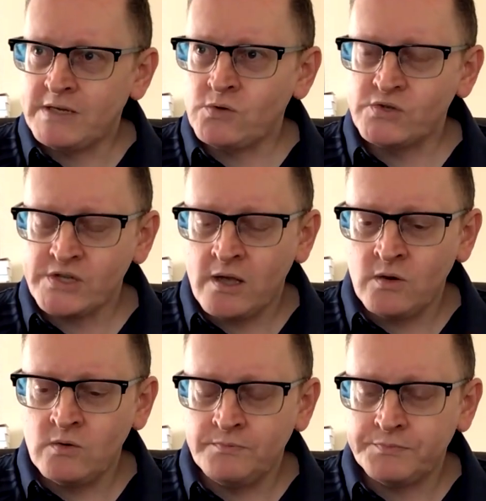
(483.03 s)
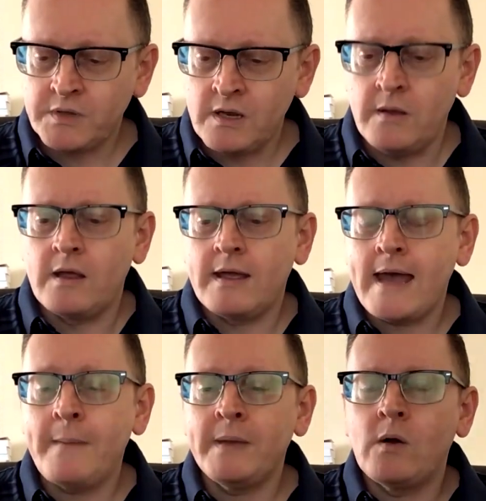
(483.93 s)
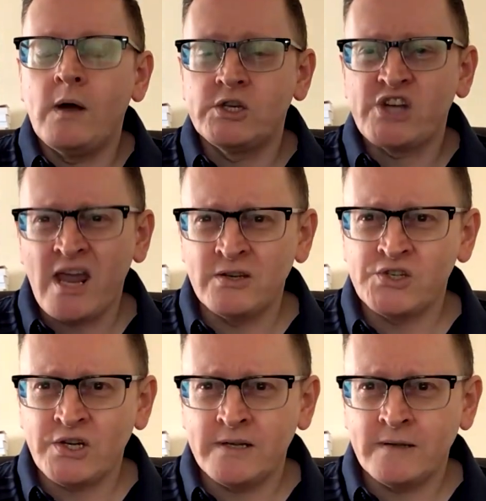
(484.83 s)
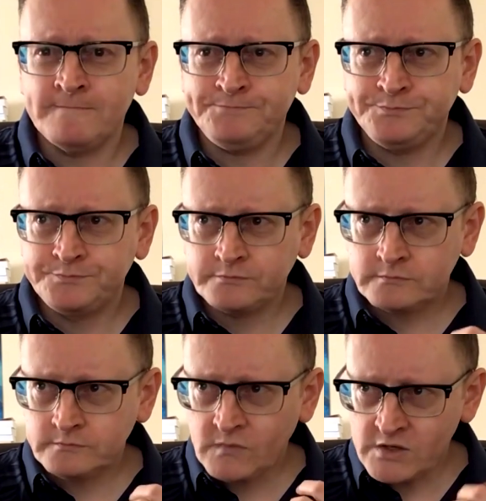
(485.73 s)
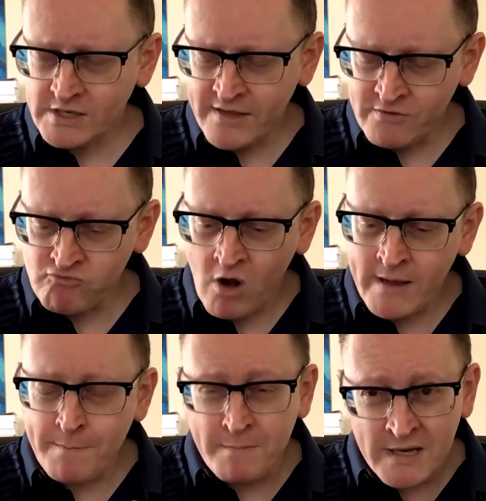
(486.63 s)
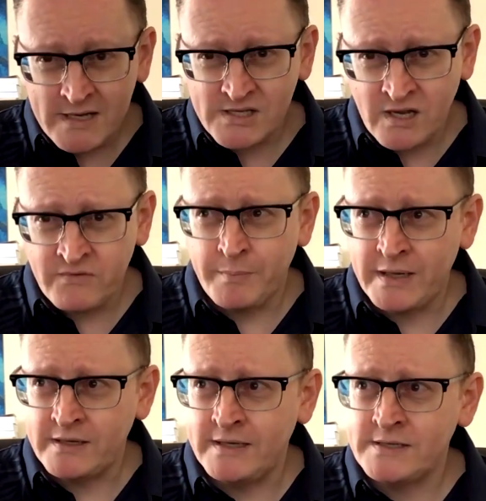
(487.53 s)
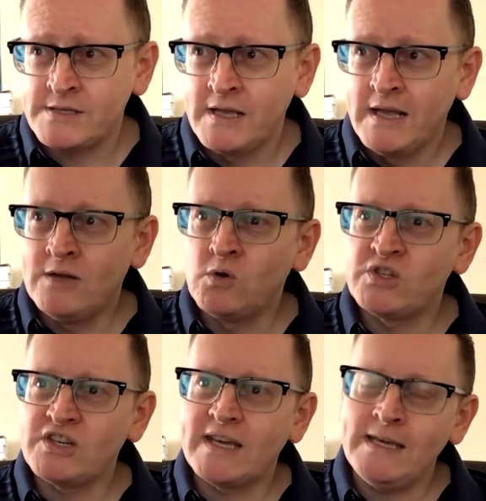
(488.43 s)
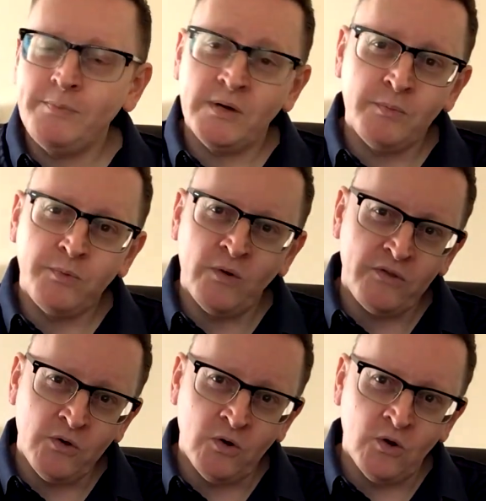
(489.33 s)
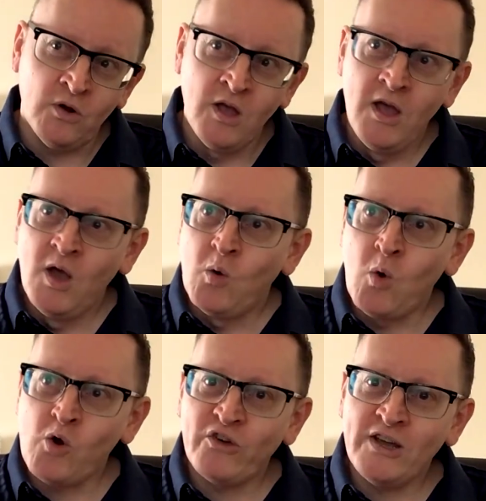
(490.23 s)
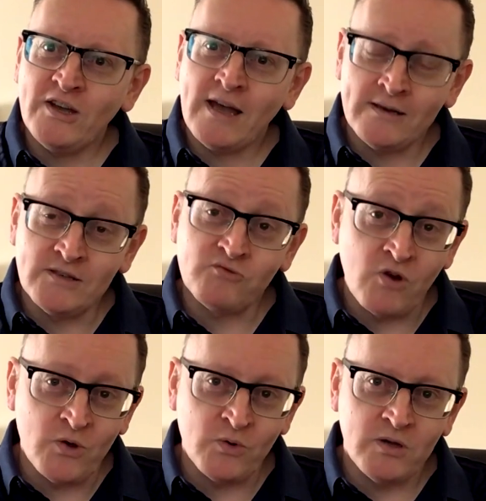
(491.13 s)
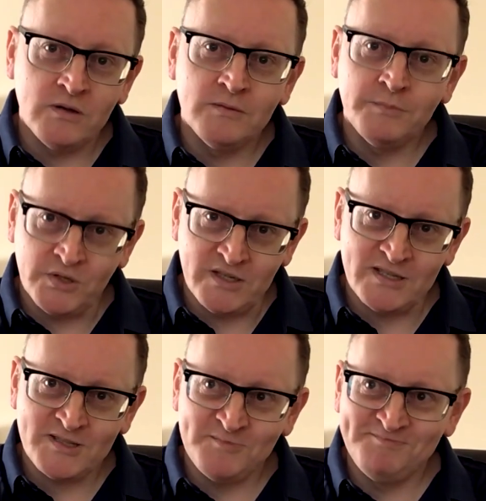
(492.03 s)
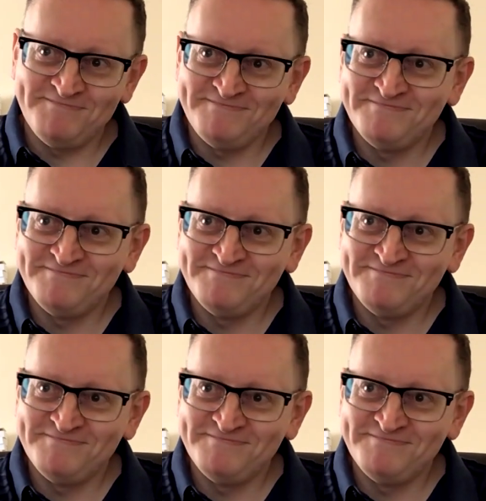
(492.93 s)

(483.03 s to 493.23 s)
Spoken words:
But it's also, can be quite challenging to get the right mix of abilities in order to keep up with your warrior and rogue buddies.